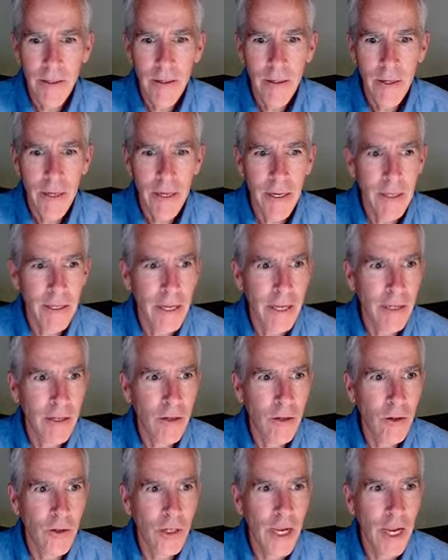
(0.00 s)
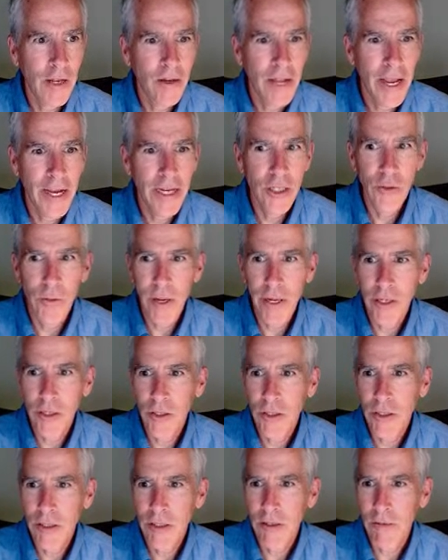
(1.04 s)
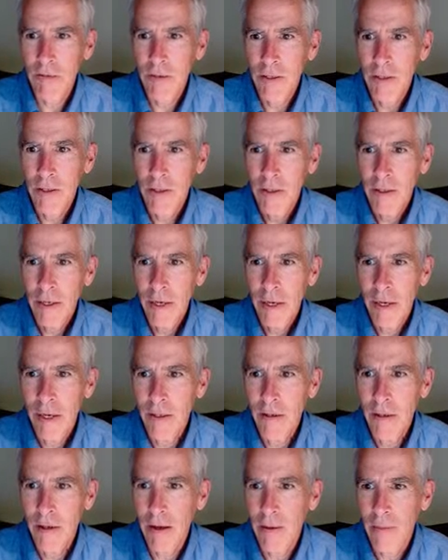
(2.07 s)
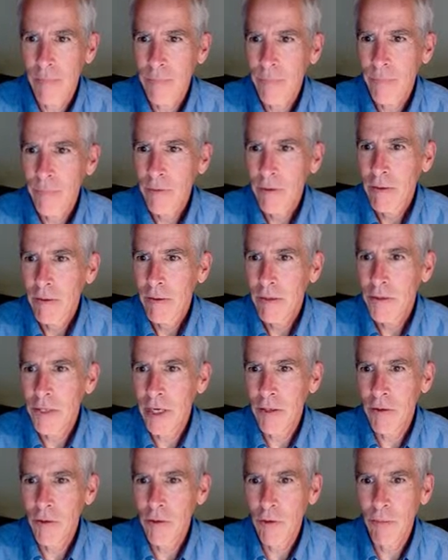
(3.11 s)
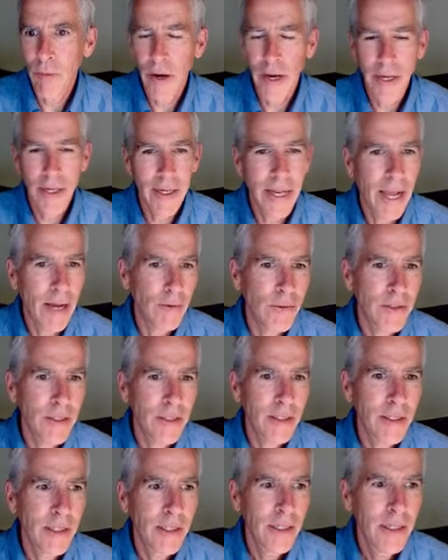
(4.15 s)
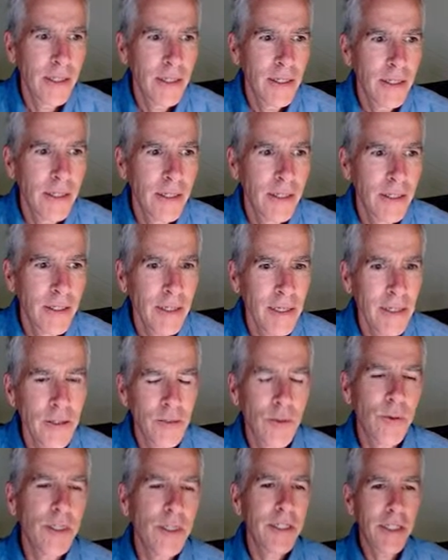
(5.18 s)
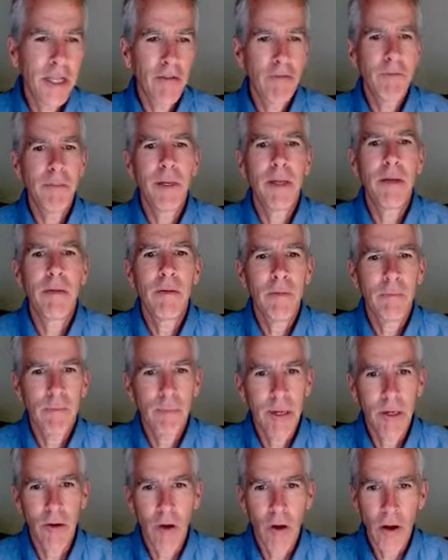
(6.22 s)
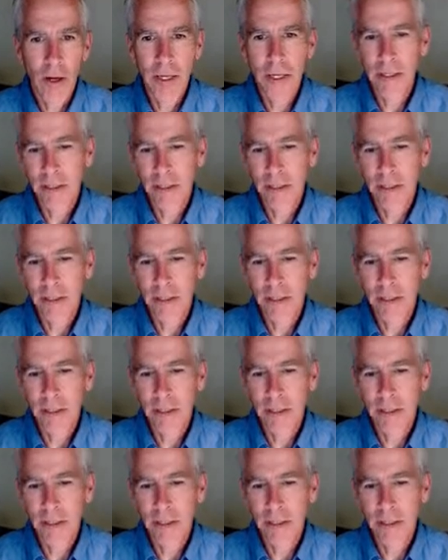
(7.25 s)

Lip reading: and I can look at age ranges and gender breakdowns. And so these give me better audience